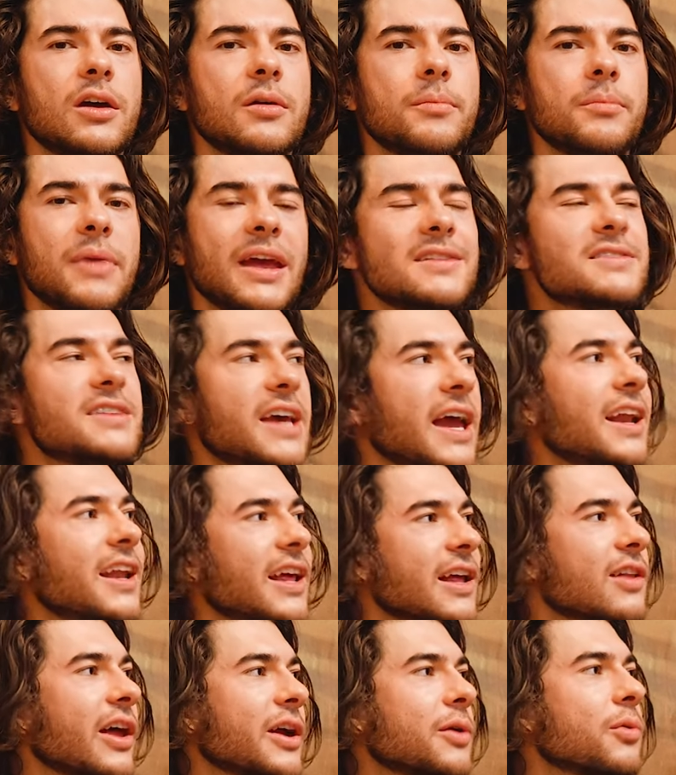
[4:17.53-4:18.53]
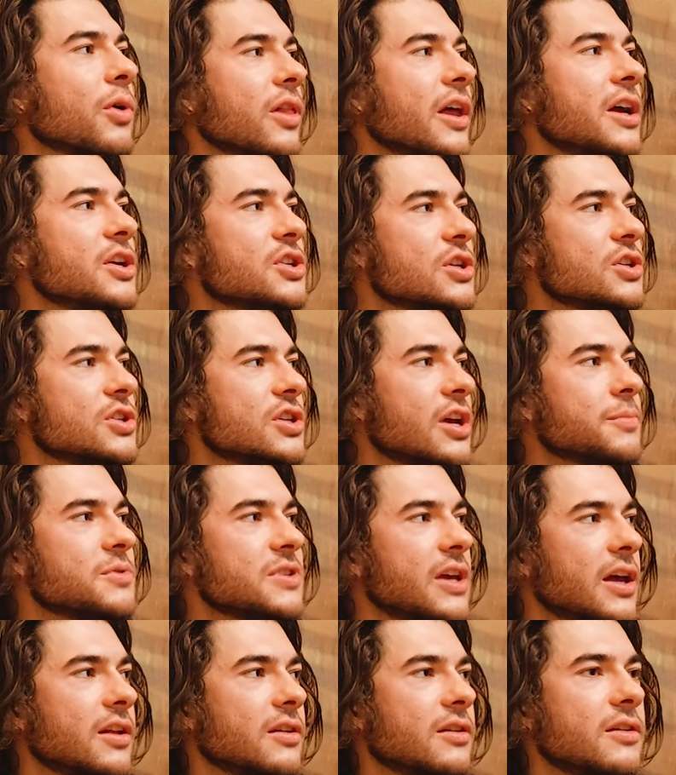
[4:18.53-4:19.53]
maintaining like relationships
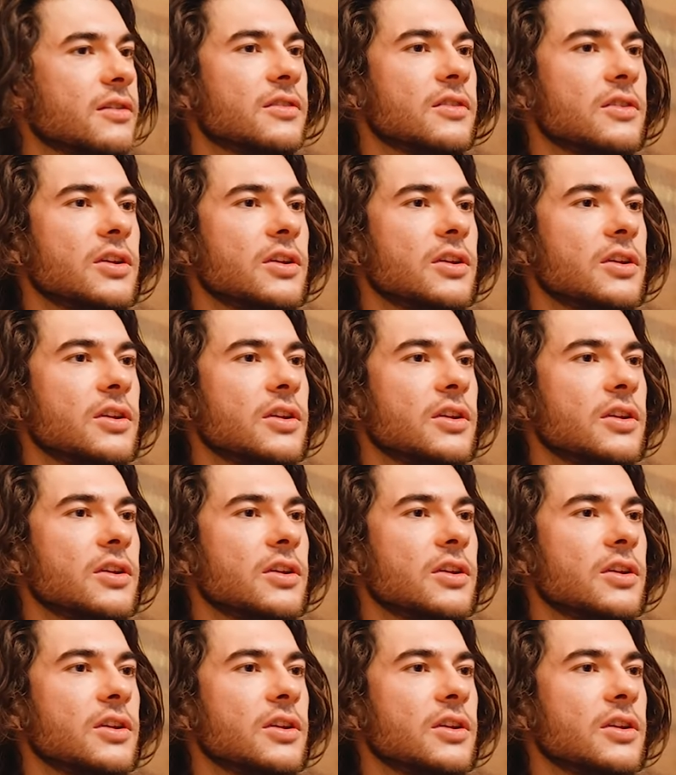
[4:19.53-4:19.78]
and,